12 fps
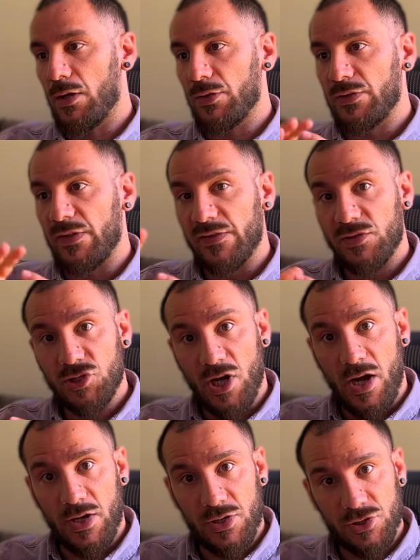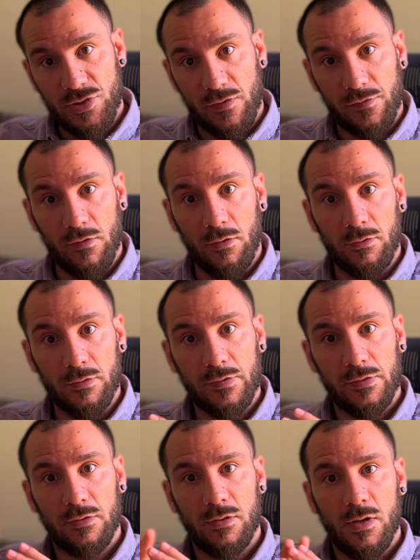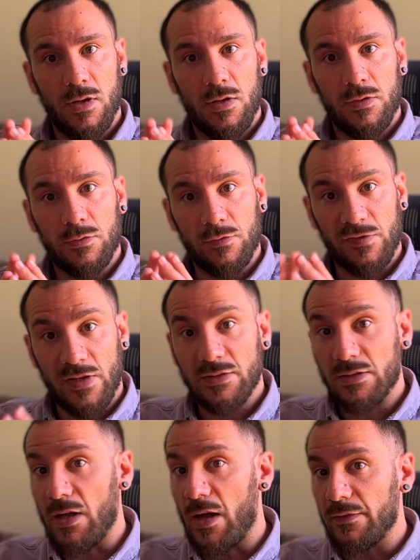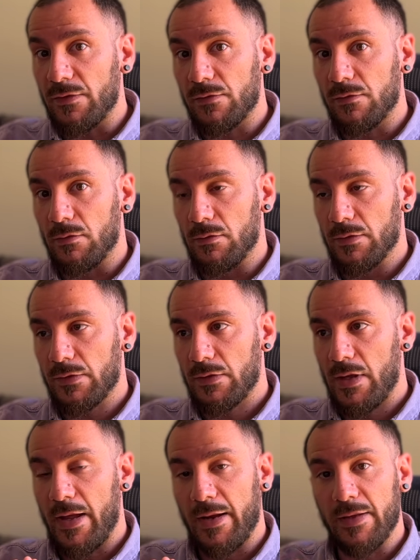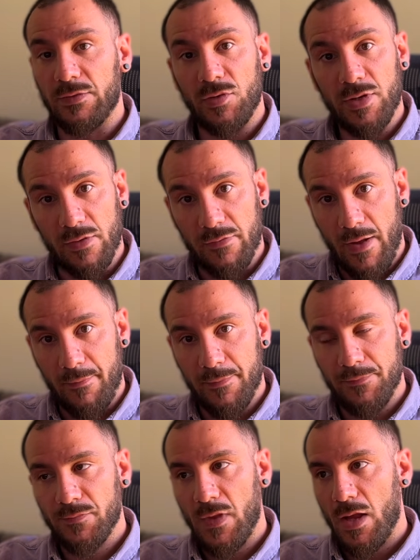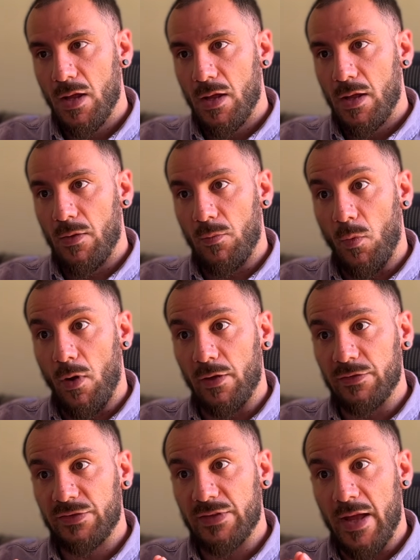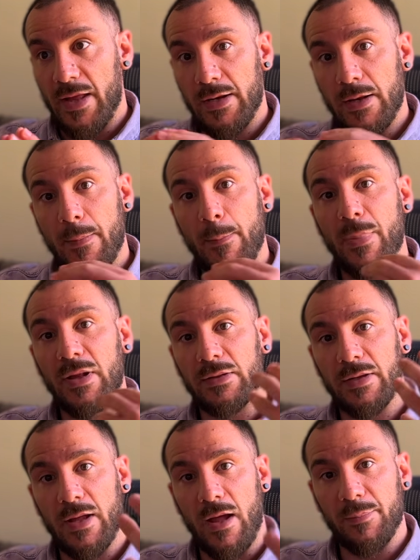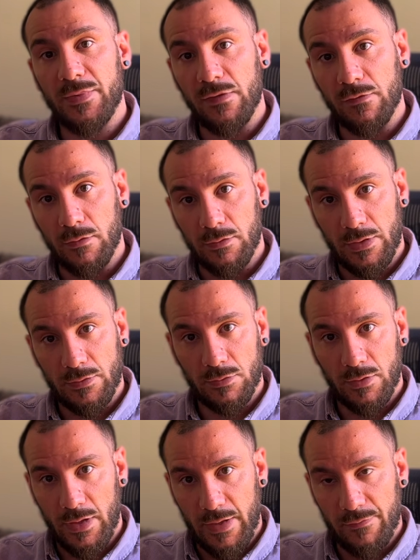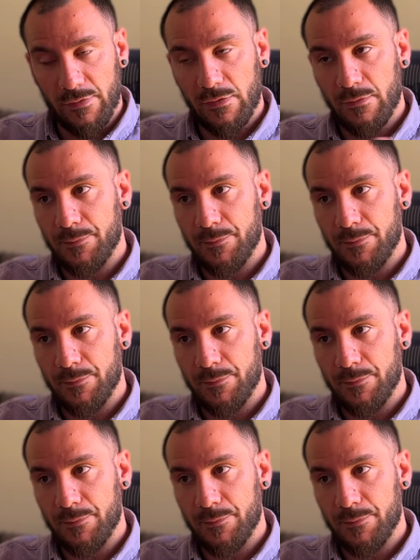discharge the salt, to synthesize the salt and get rid of them. It was then building up the salt into the leaves.